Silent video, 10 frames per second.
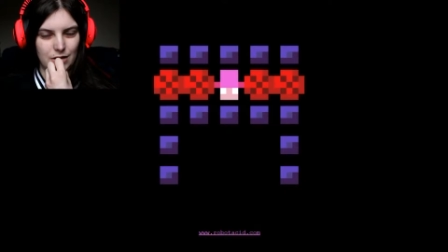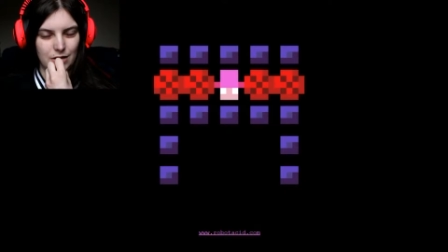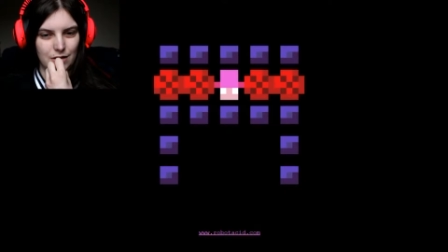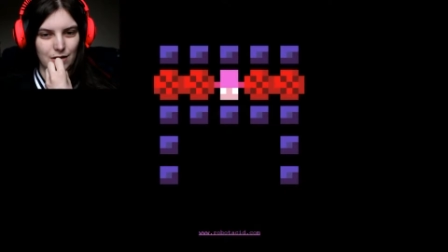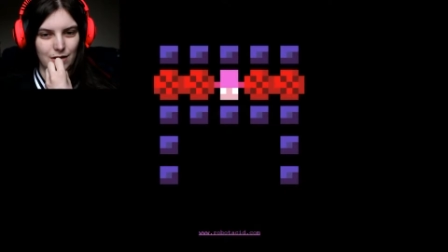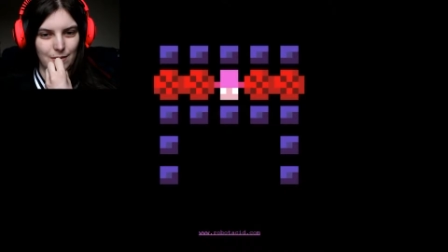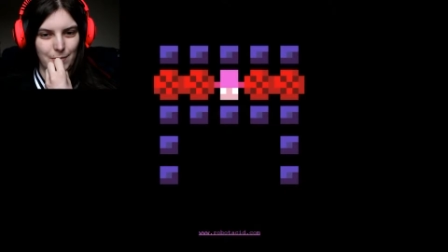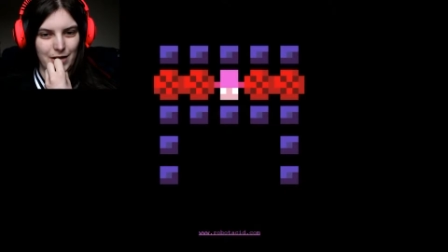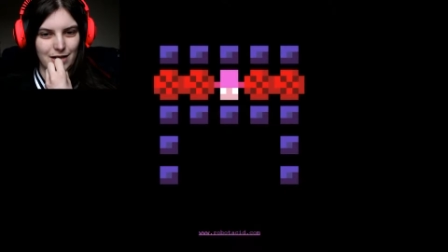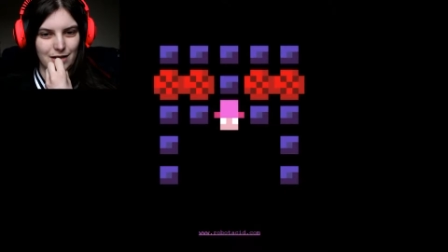Just gotta
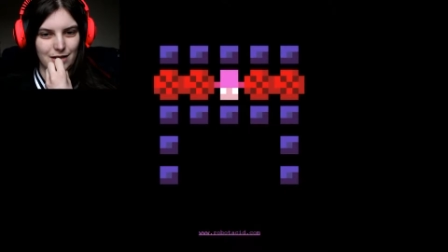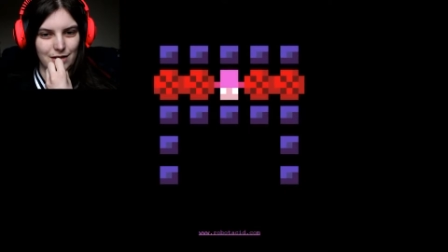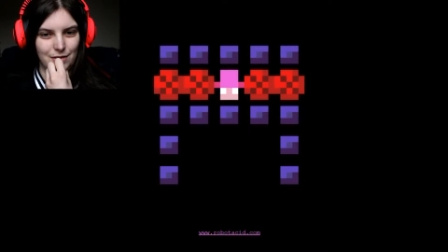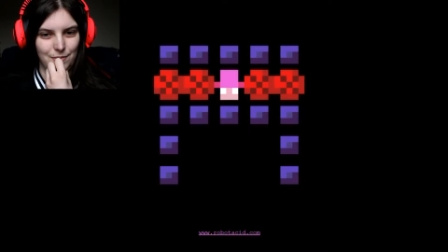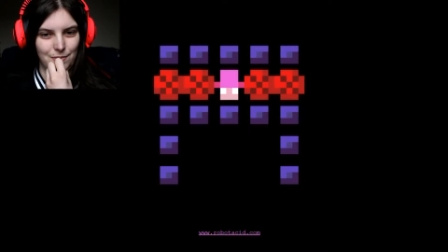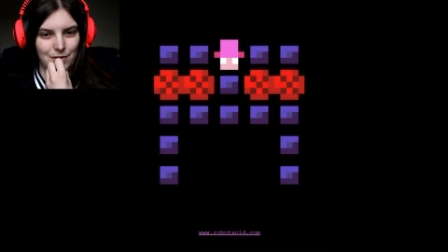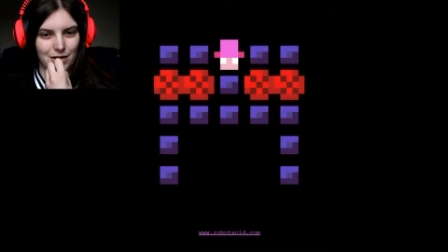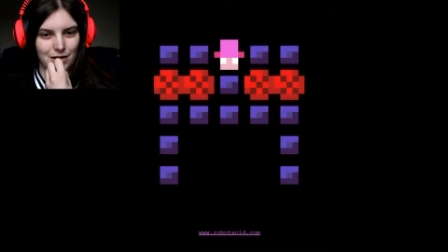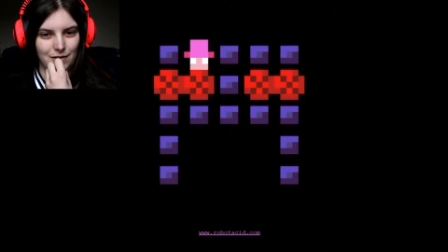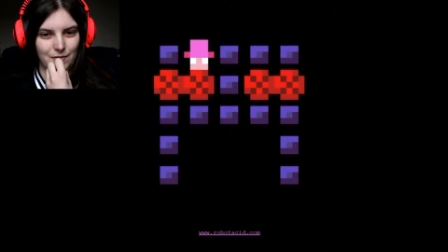make this
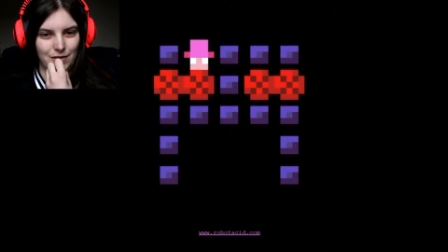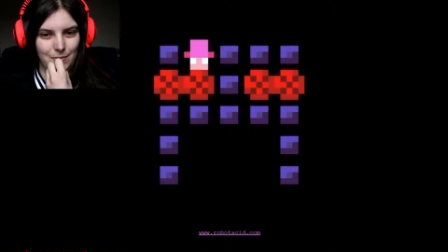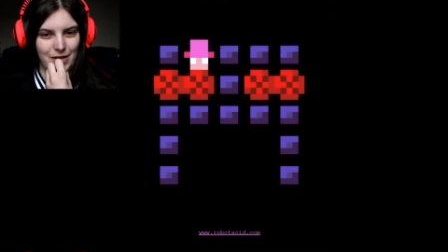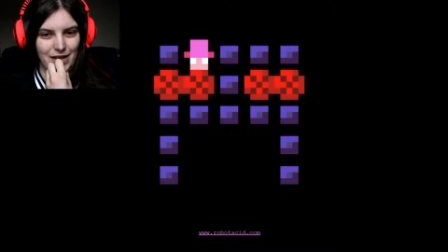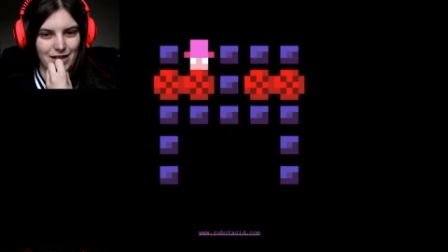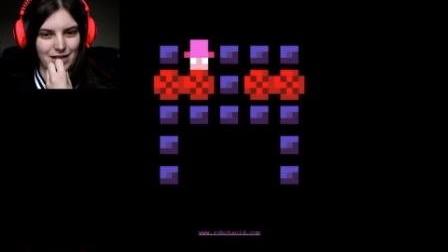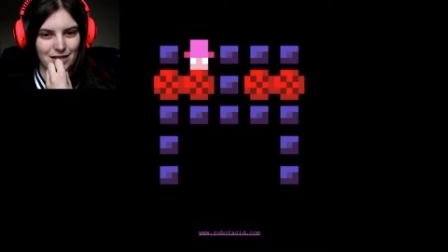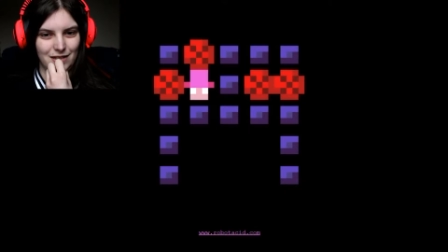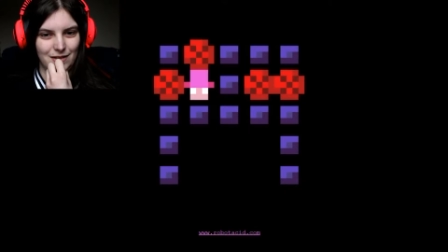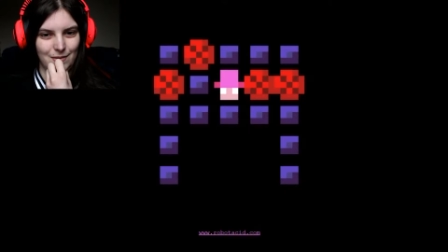work for me.
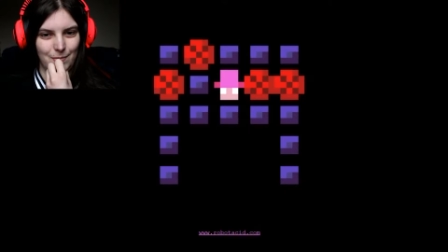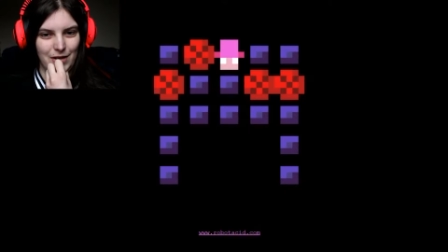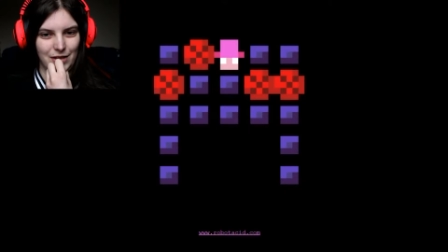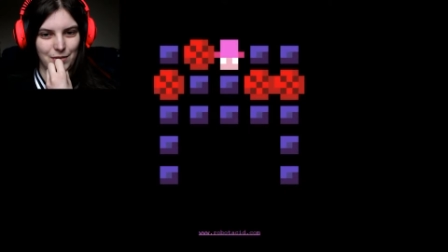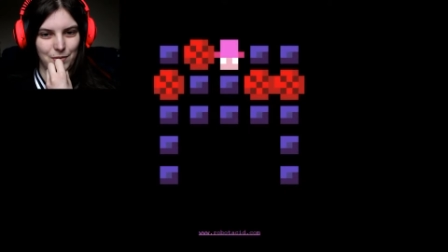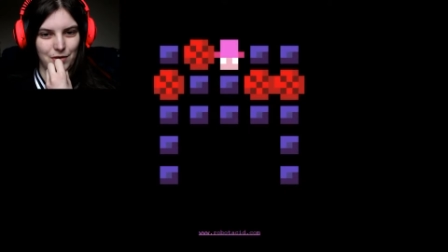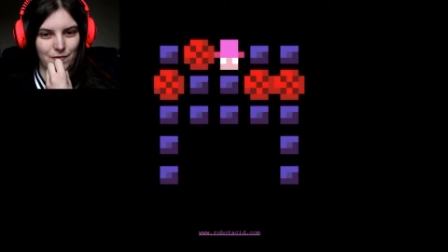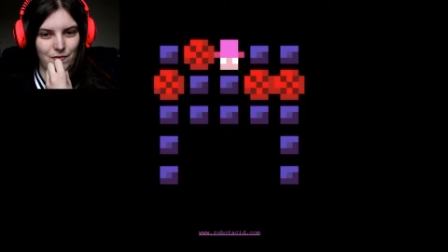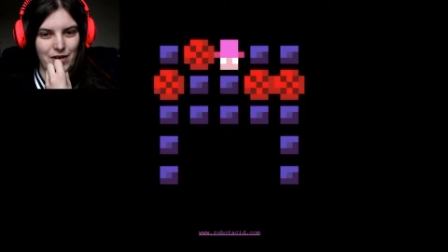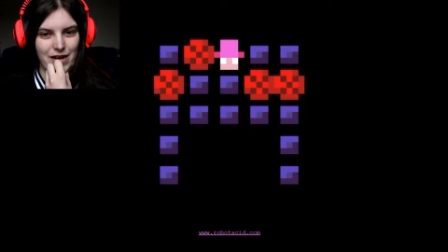Make this work
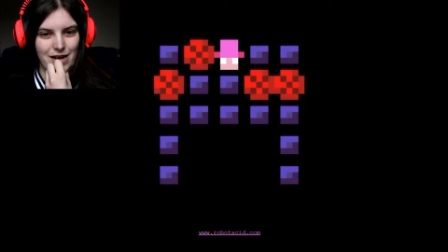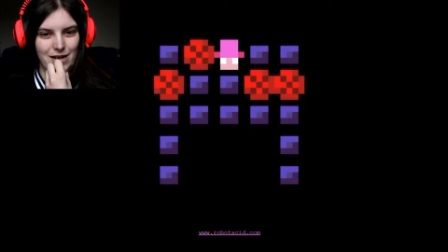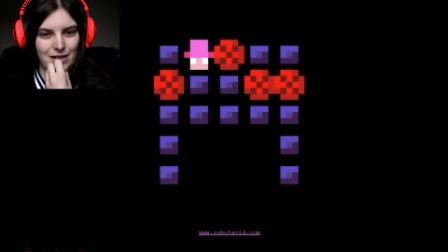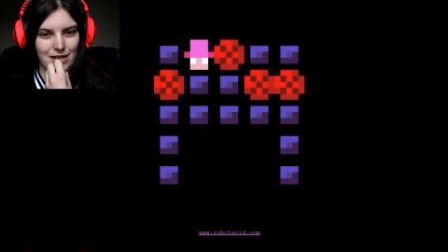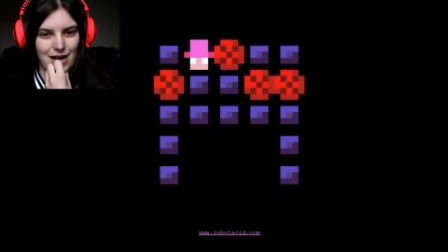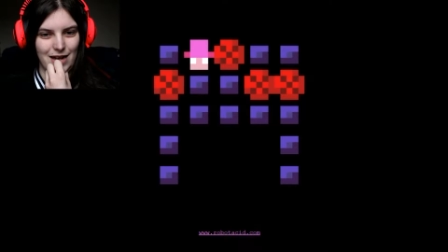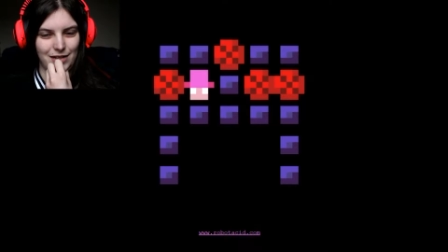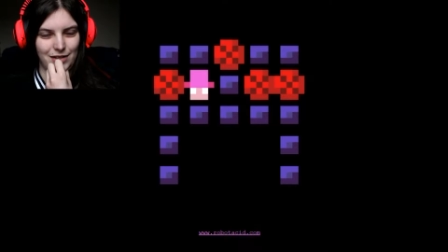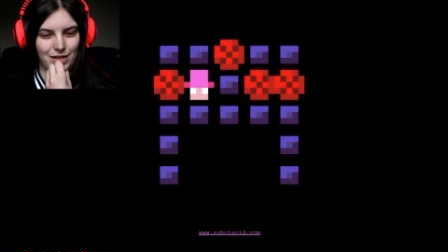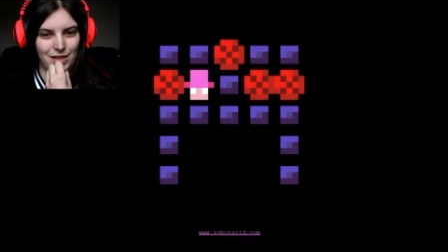real
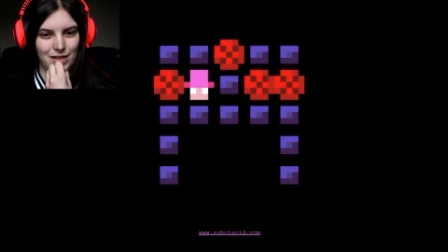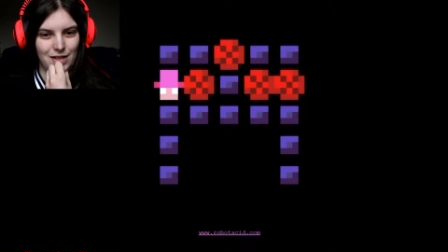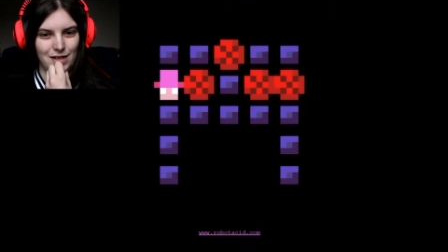nice.